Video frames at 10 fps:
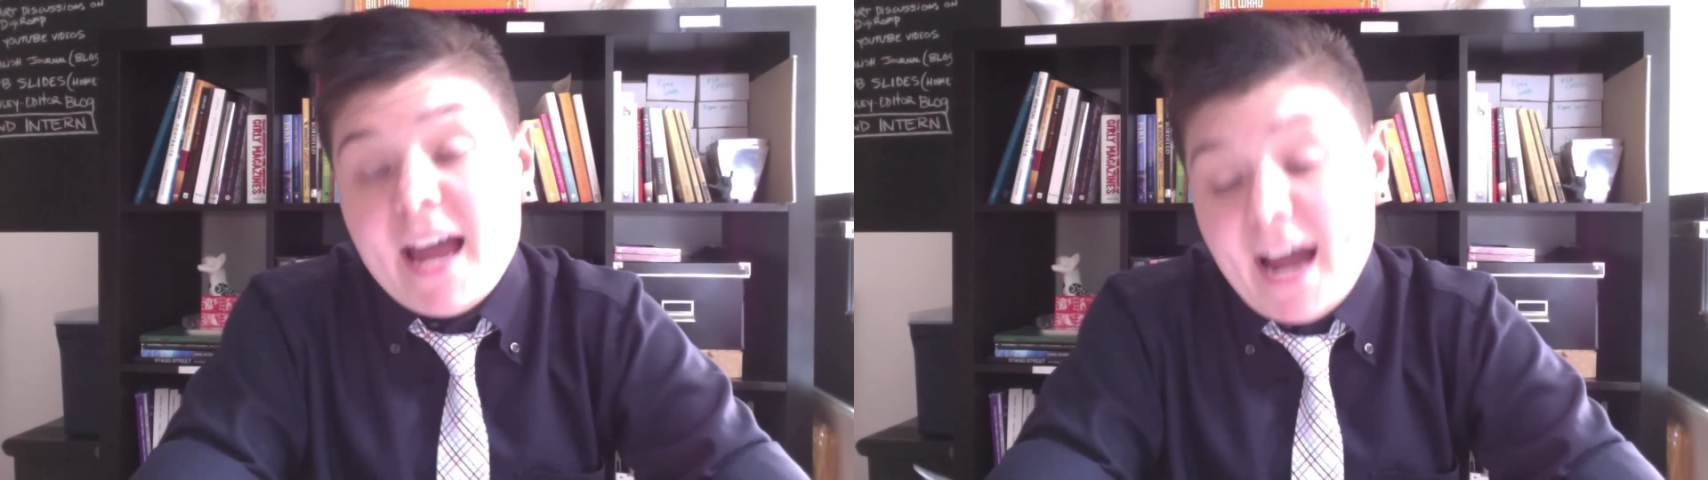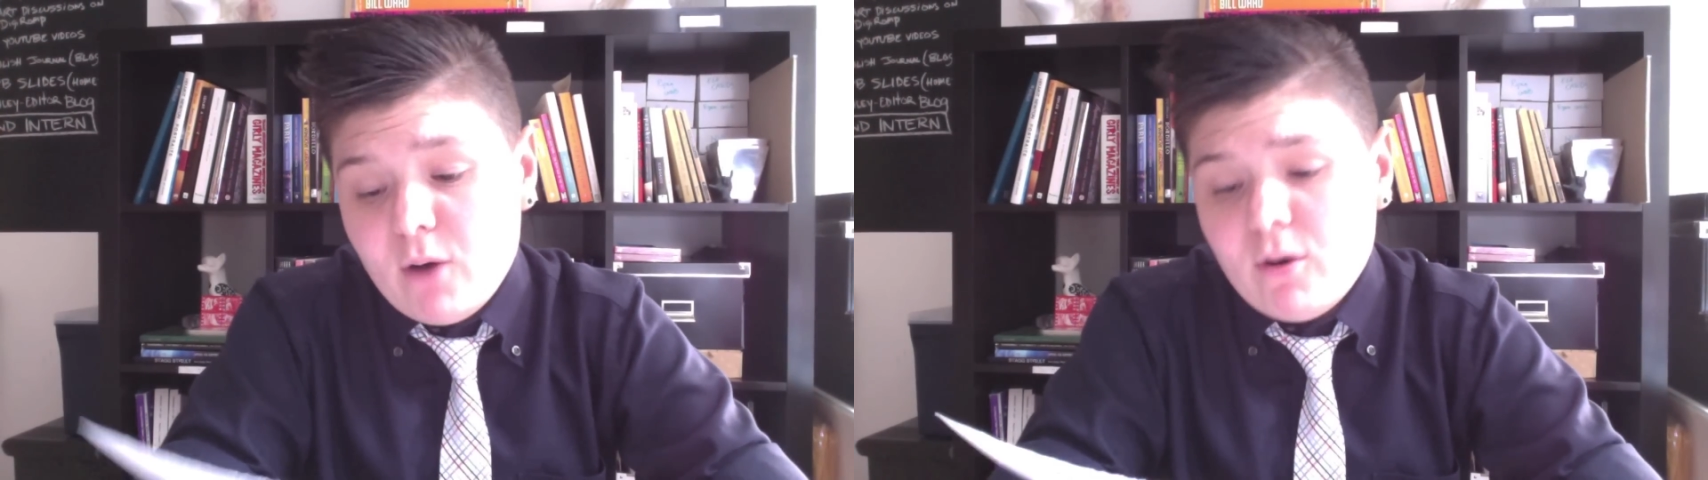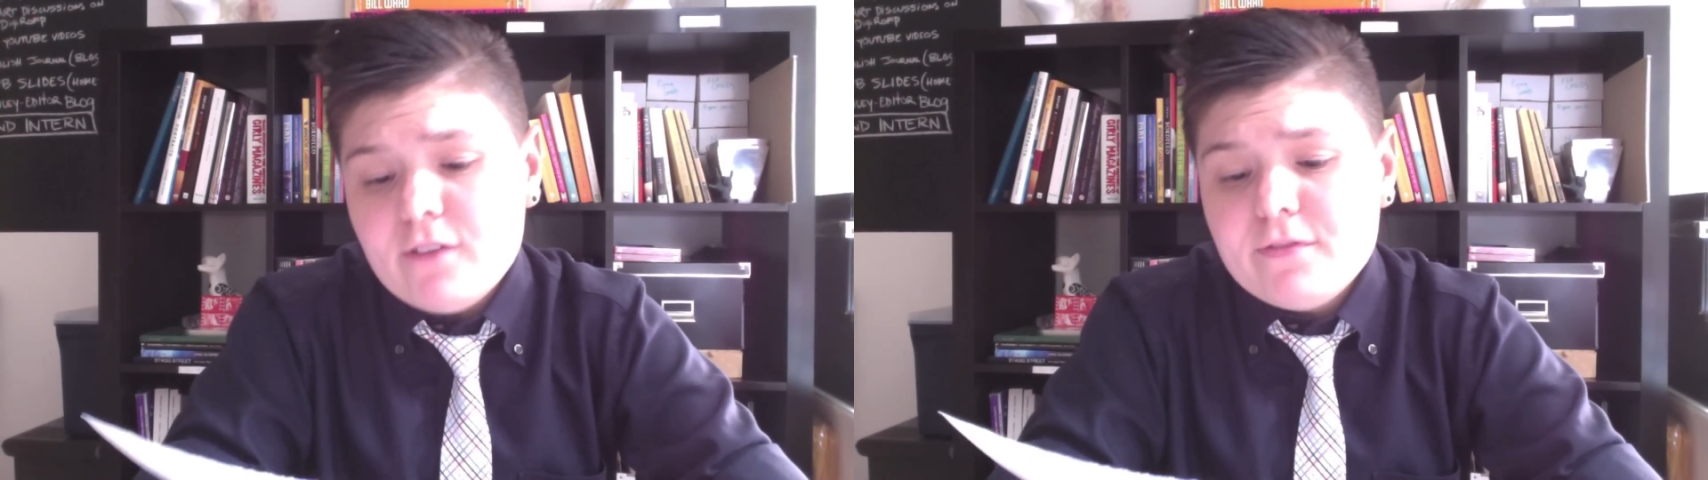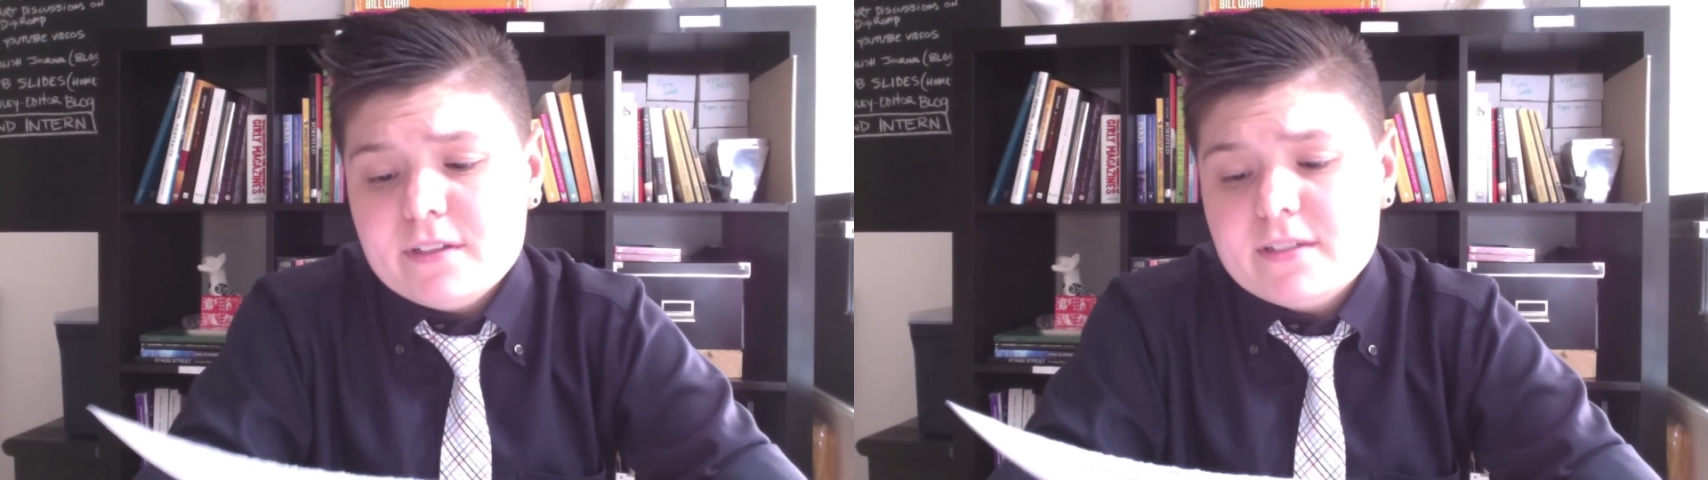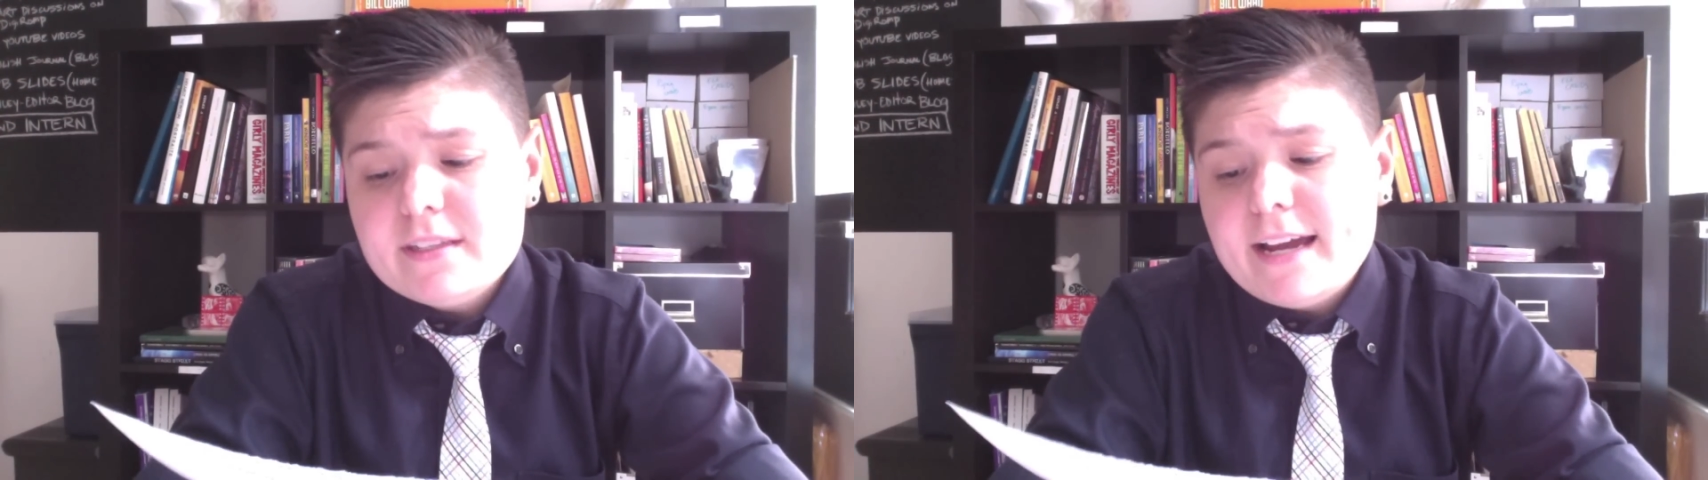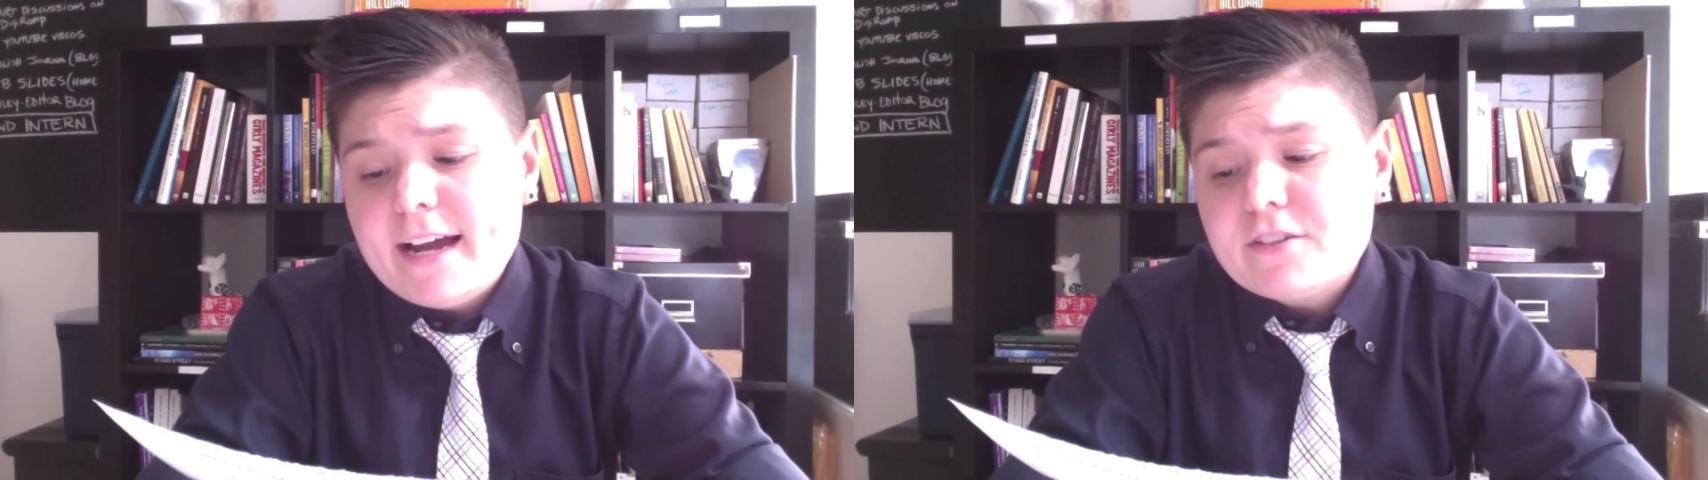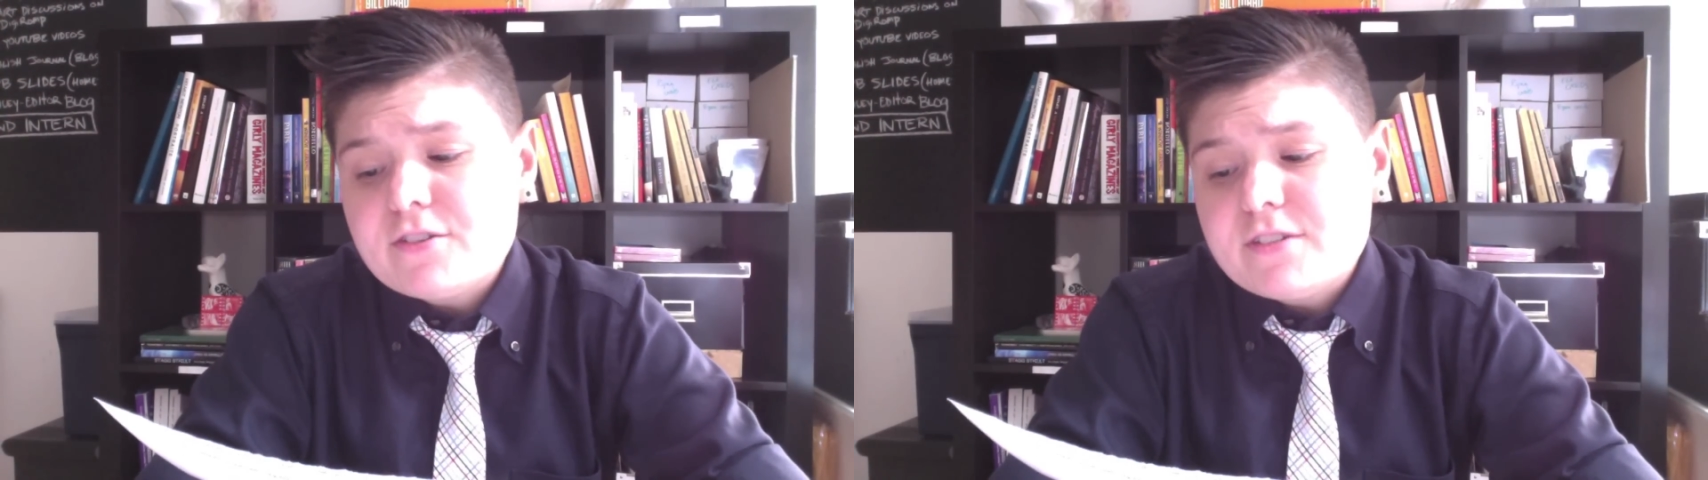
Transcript: How often do the actors